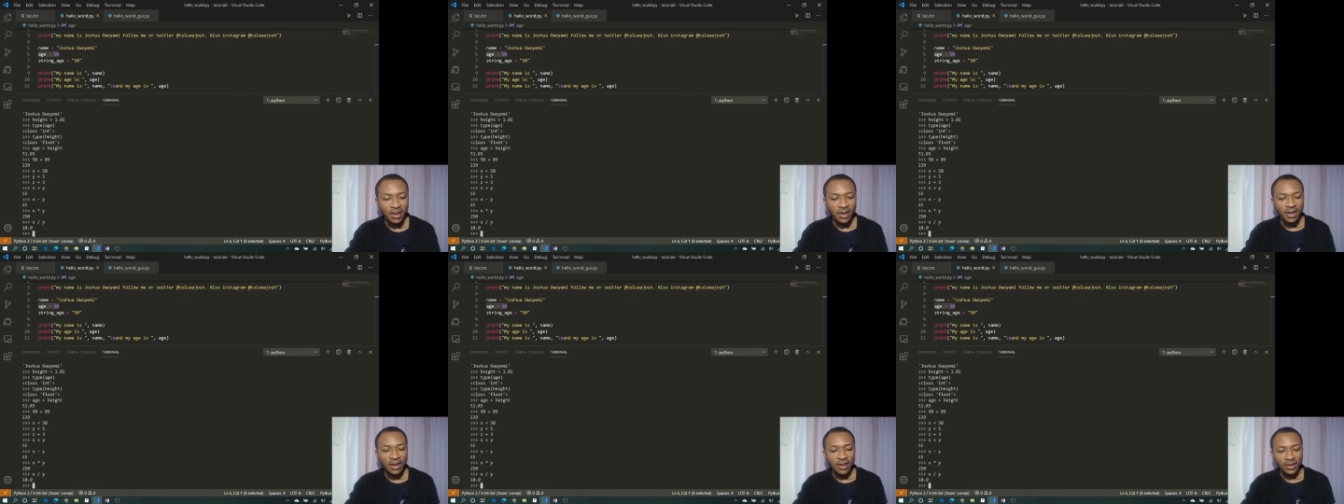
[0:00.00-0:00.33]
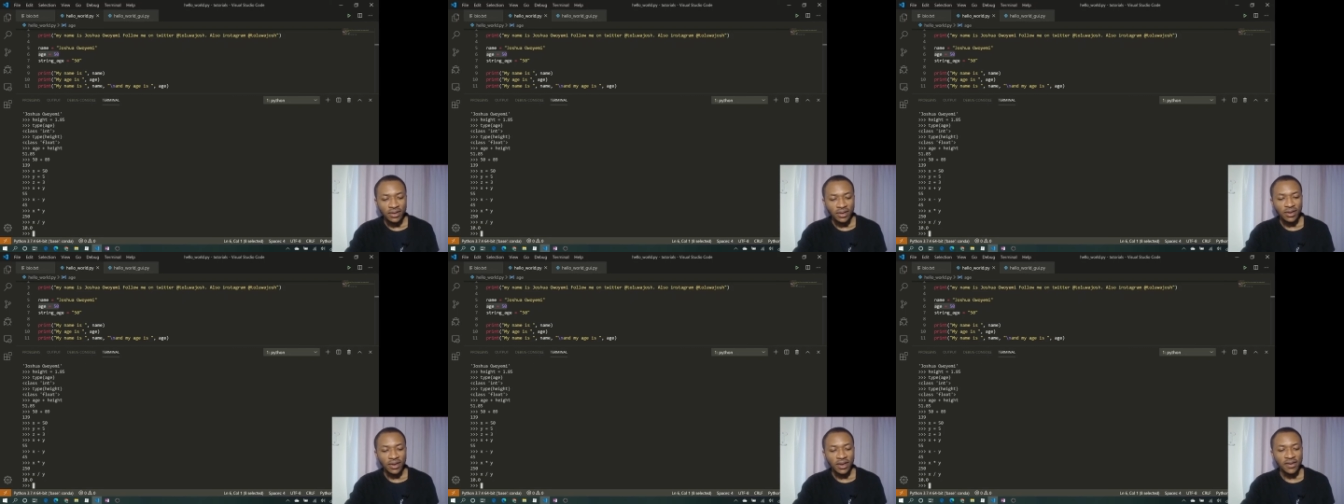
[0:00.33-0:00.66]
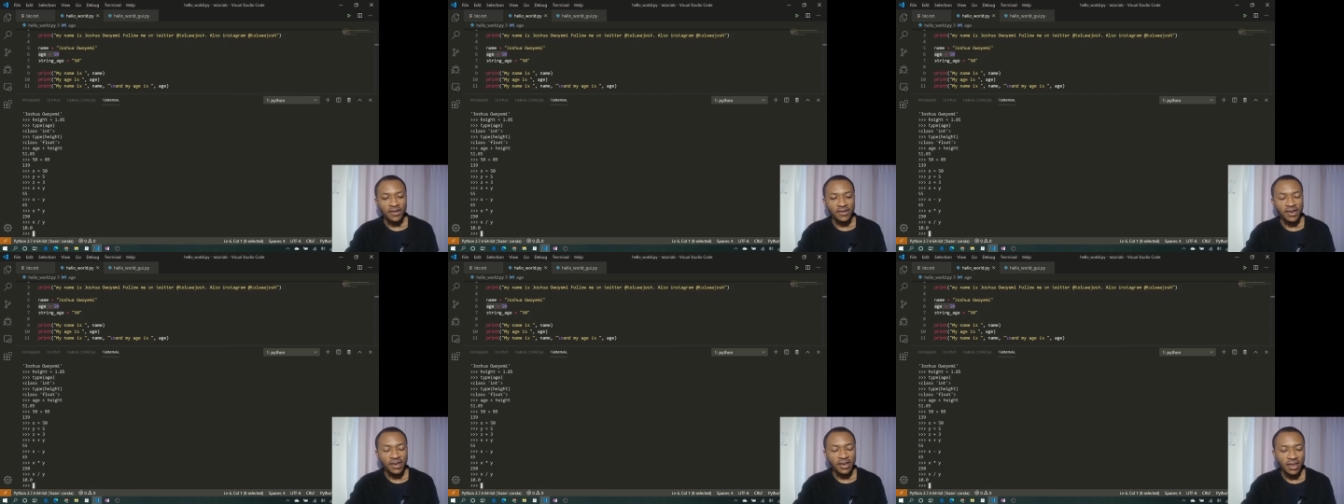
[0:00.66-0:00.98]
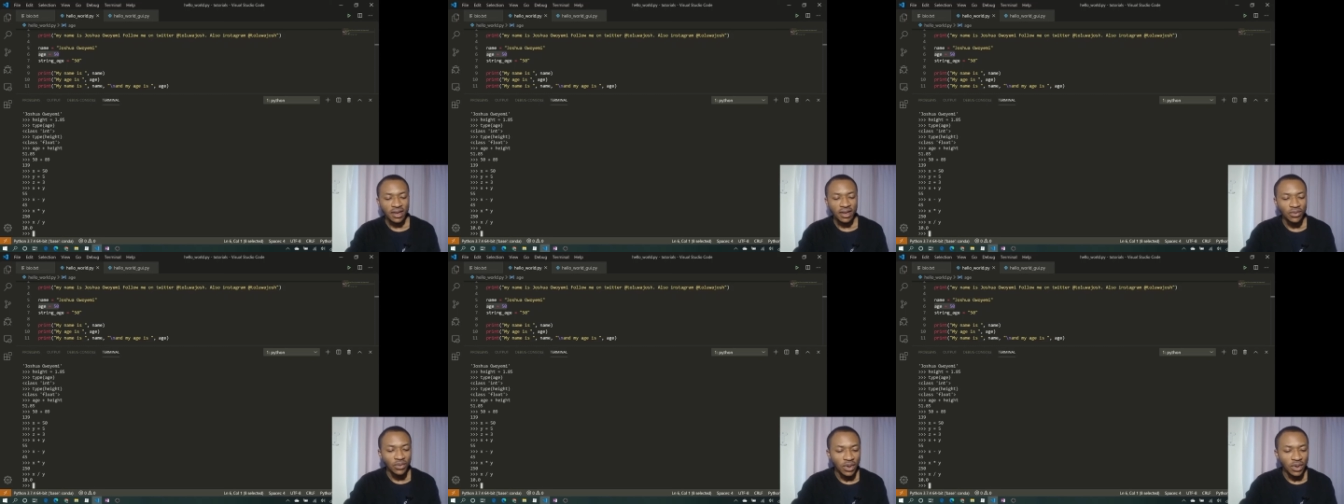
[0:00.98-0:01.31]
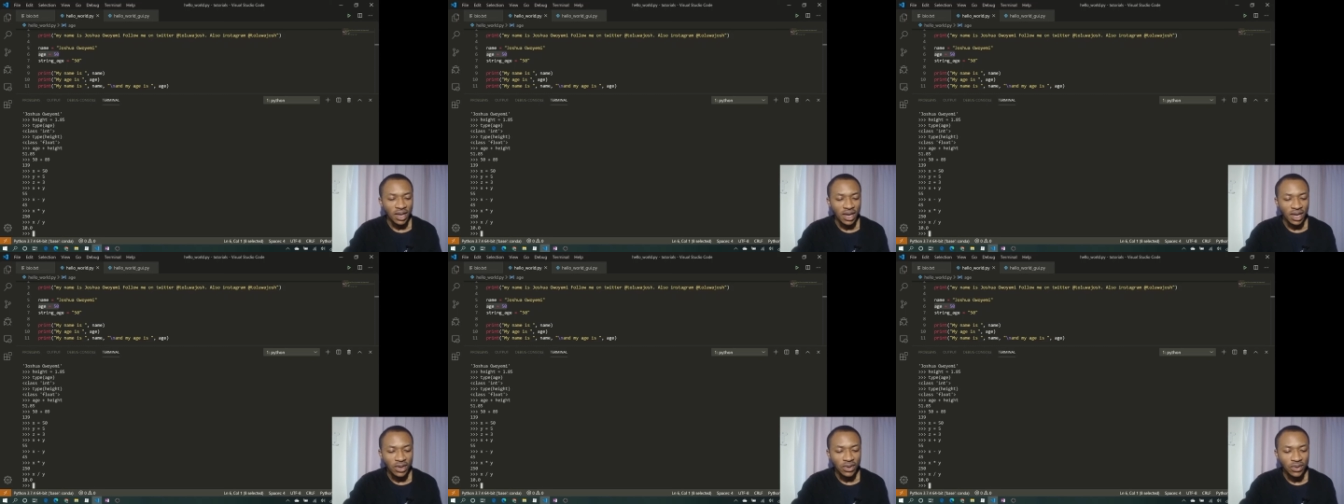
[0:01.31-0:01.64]
So you can see that
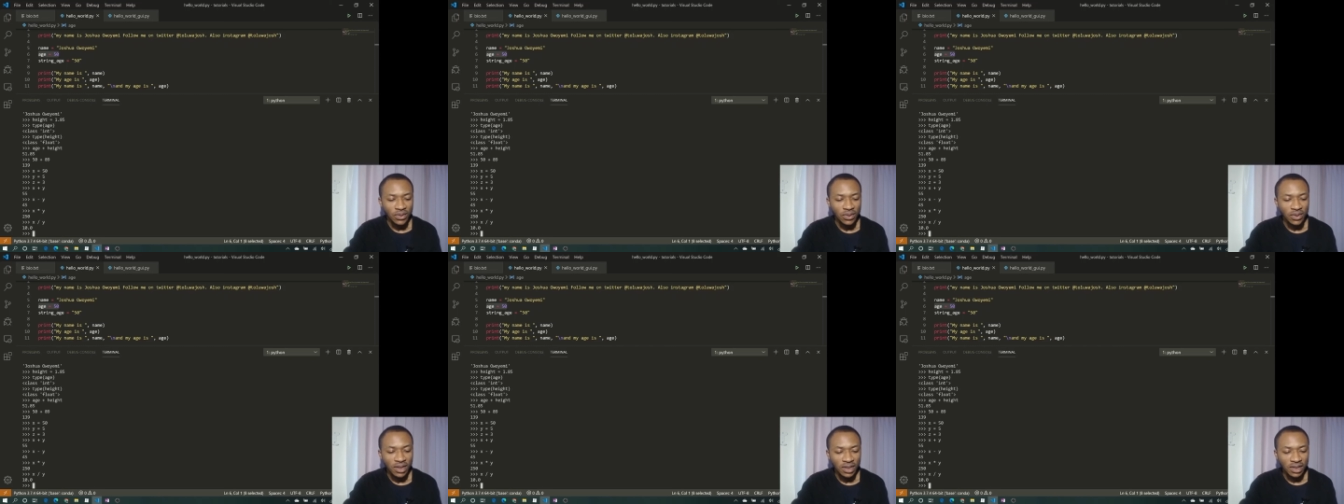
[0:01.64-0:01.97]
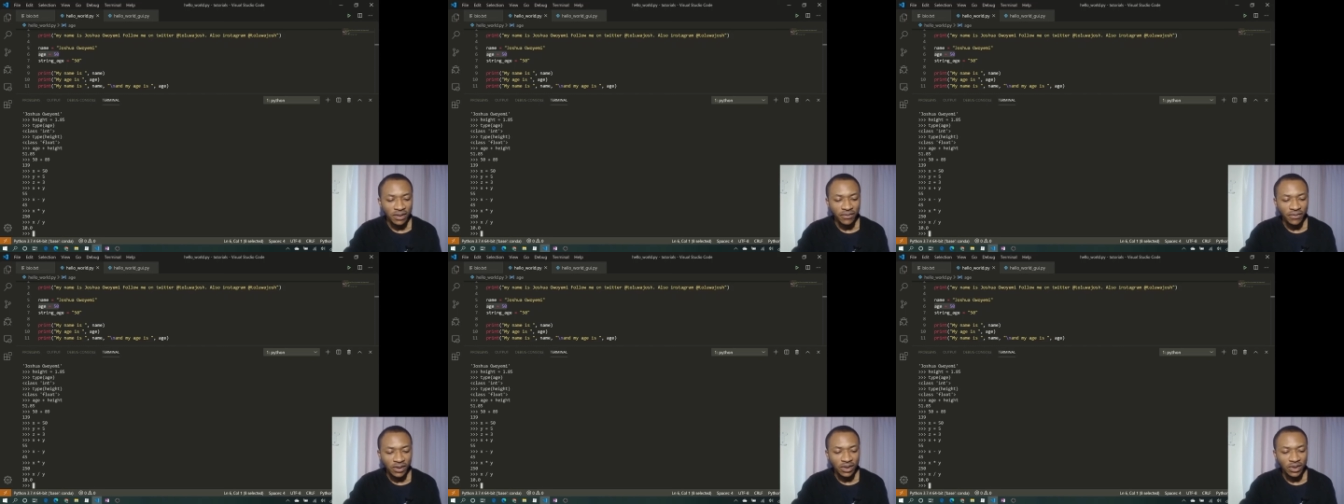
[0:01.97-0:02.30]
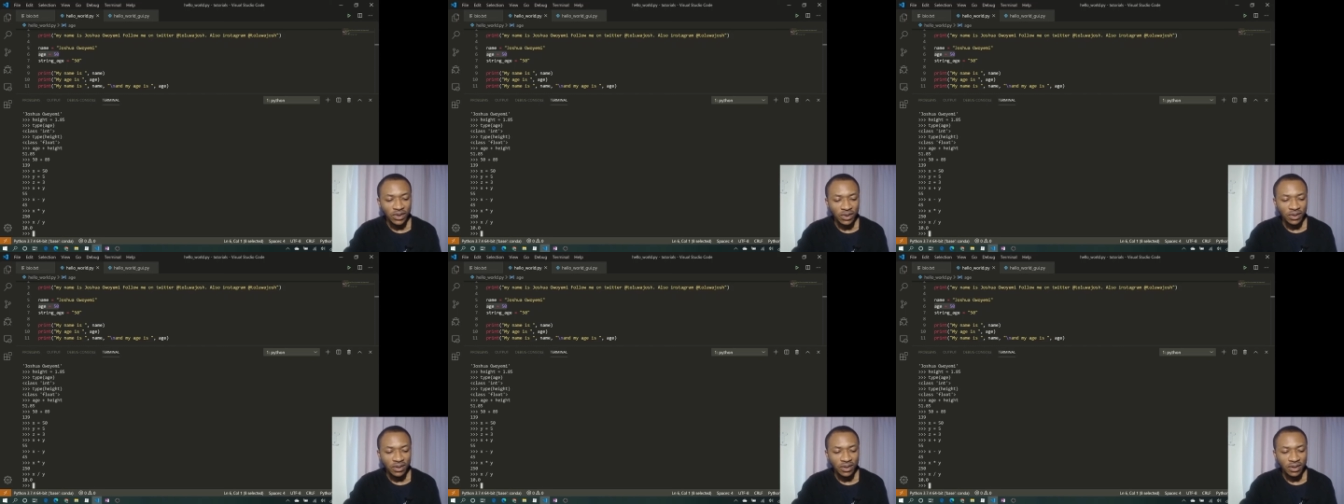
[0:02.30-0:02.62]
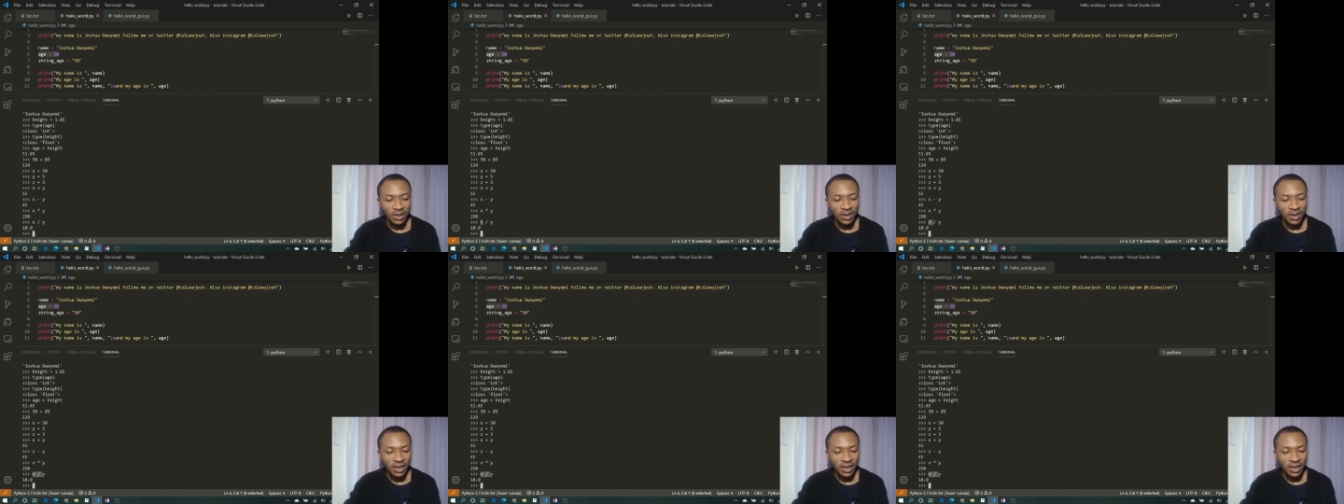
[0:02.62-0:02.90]
when I do a division,